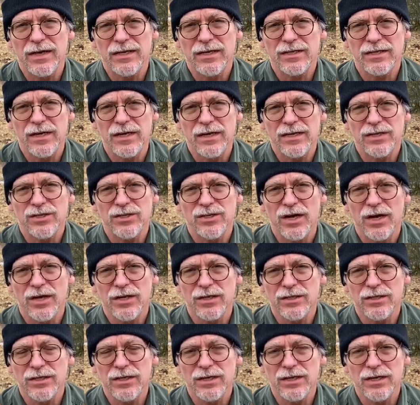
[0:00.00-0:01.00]

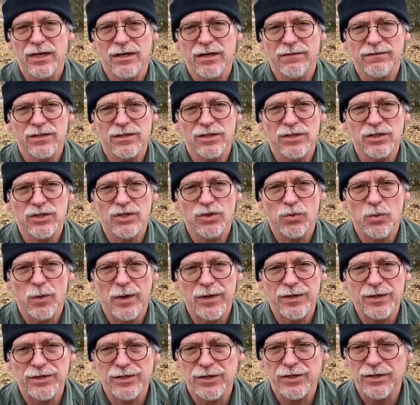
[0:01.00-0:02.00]
Shtf
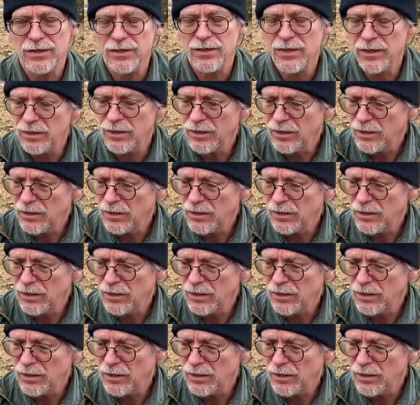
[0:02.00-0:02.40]
situation.